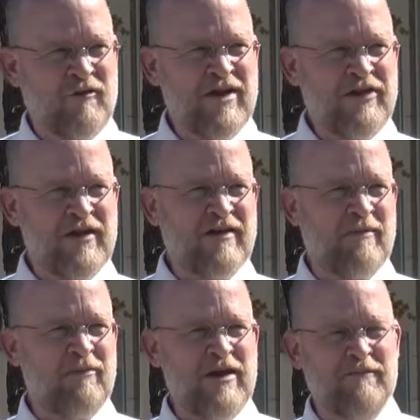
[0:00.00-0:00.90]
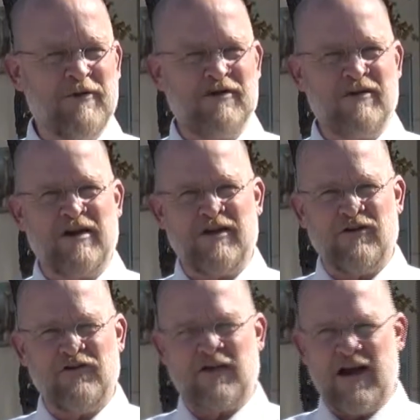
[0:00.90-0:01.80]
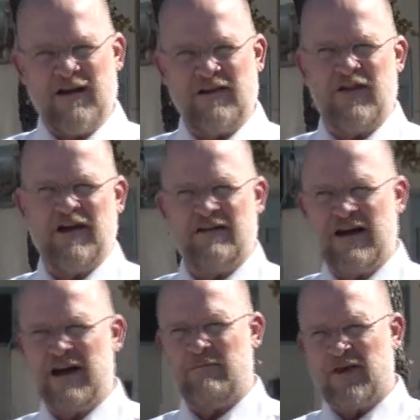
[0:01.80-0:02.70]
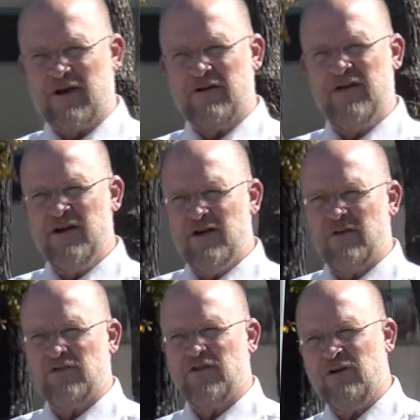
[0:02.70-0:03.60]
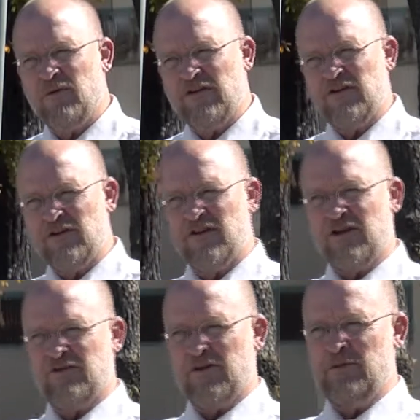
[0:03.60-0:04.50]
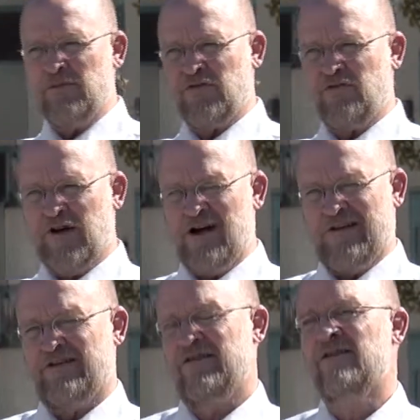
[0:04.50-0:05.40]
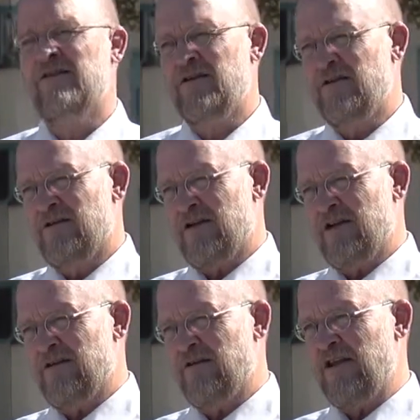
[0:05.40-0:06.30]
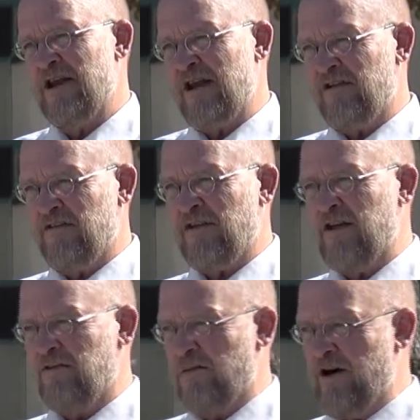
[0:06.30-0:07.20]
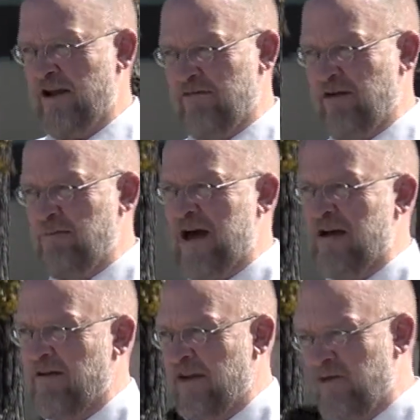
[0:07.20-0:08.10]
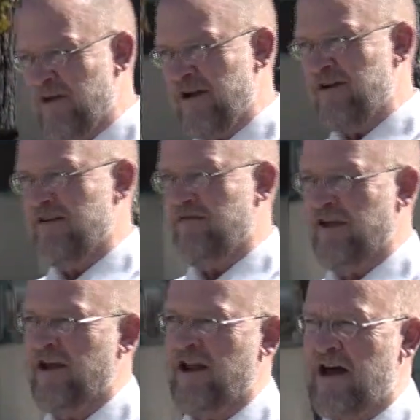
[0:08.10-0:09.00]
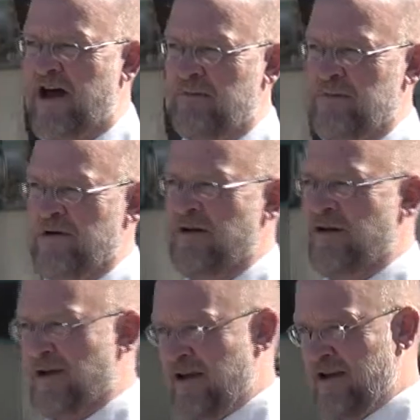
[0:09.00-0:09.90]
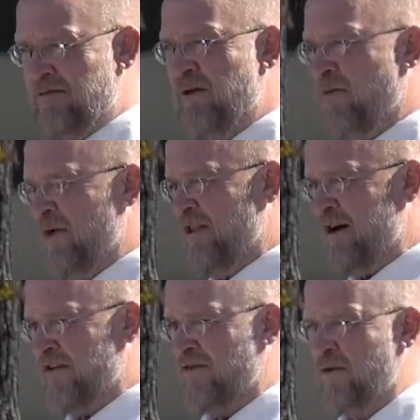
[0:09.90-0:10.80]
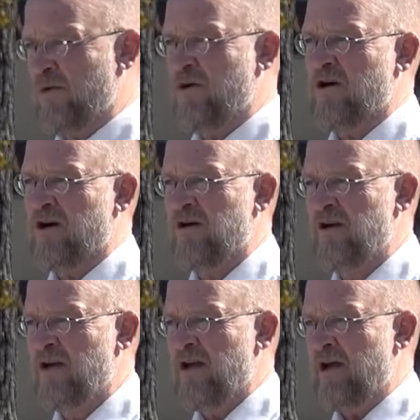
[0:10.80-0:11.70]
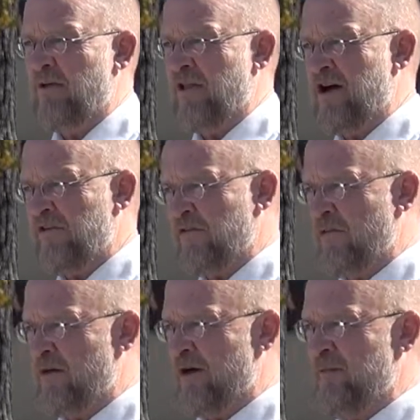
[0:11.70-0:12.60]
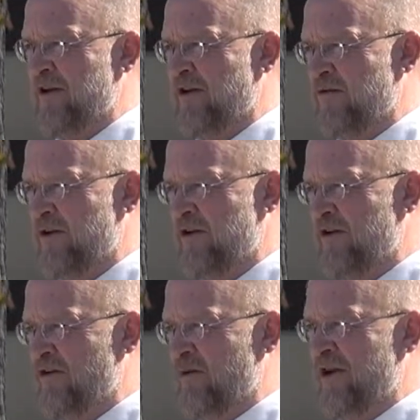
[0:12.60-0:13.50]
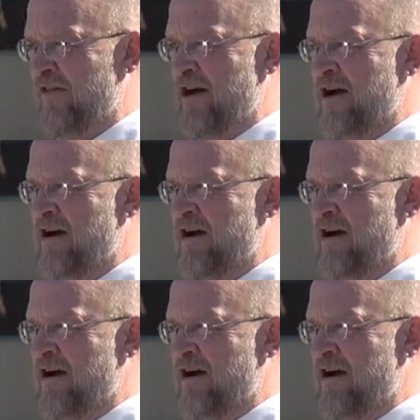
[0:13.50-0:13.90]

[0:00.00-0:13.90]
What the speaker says: One thing that people couldn't understand at that time, though, was it wasn't the troops' fault. The United States won every battle they were in Vietnam. We lost the war. And we lost the war because we couldn't win the